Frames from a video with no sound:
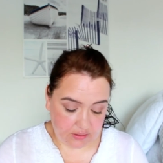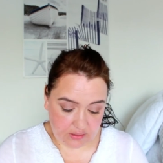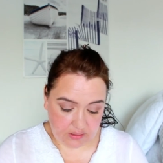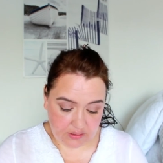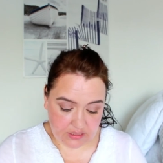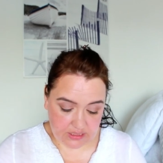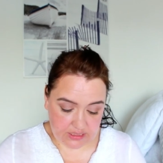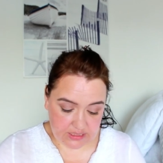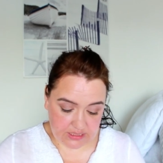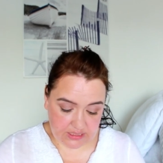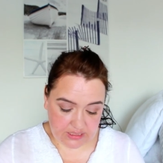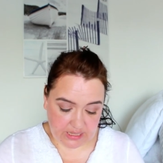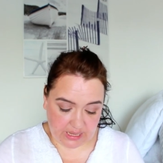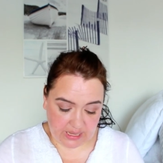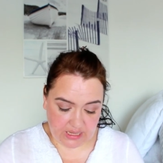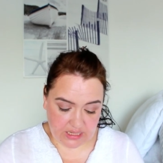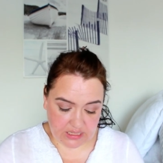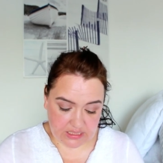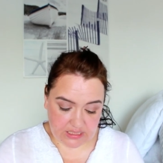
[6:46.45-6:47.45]
And this is
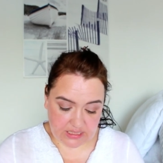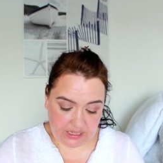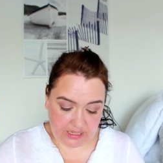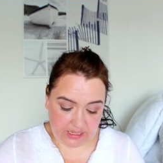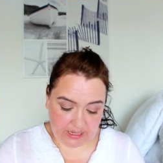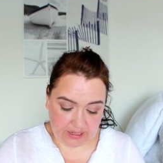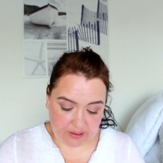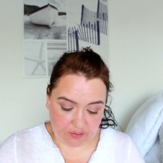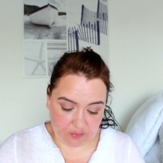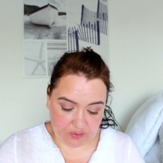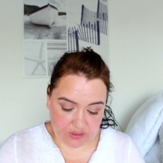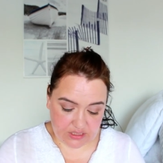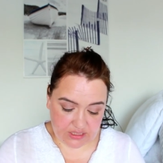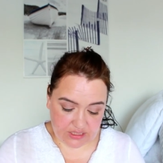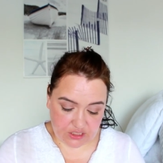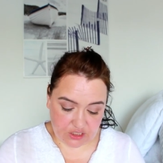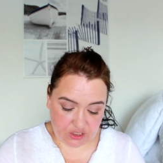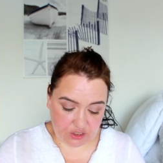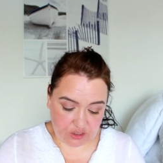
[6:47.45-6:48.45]
18 hours.
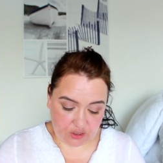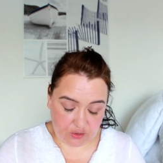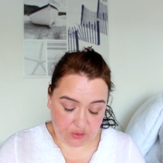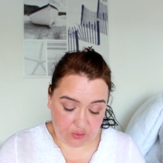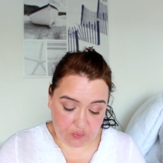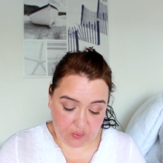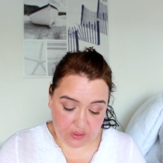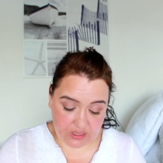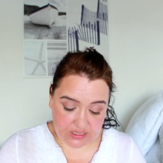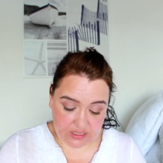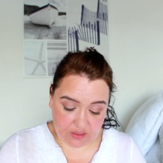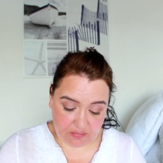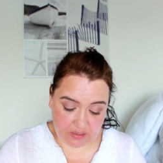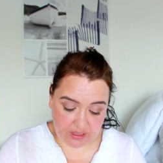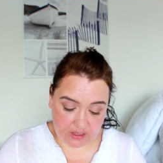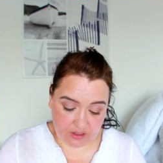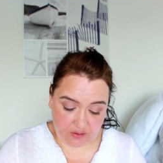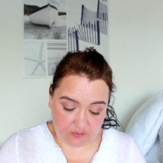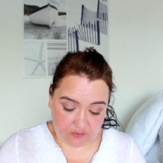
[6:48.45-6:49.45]
I don't know who wears the
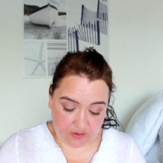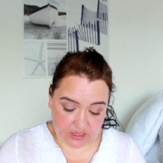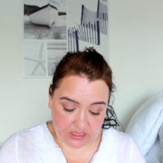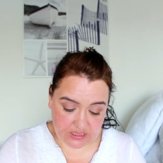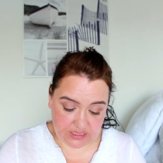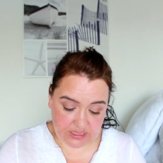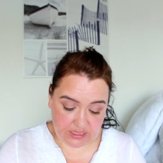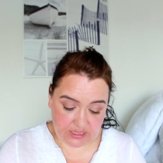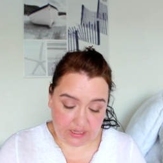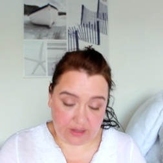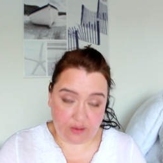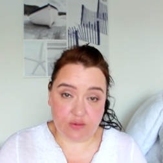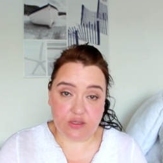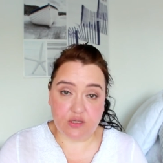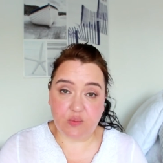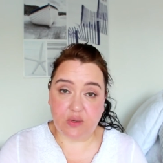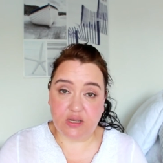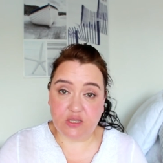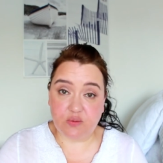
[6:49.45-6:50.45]
makeup for 18 hours,
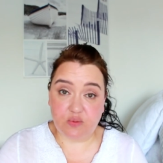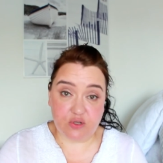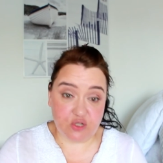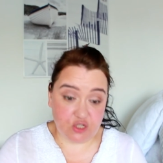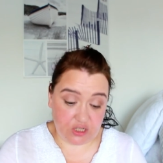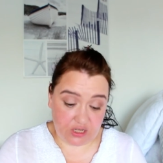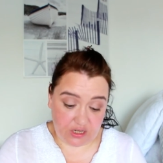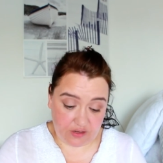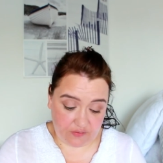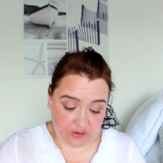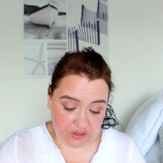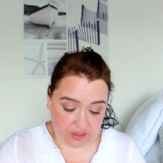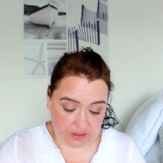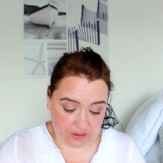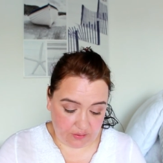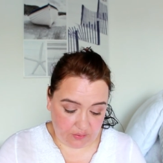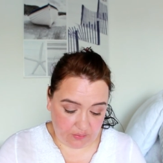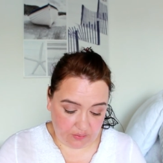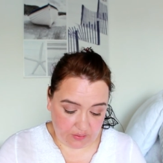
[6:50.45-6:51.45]
but I suppose you never
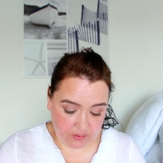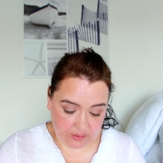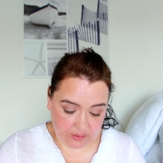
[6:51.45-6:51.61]
know.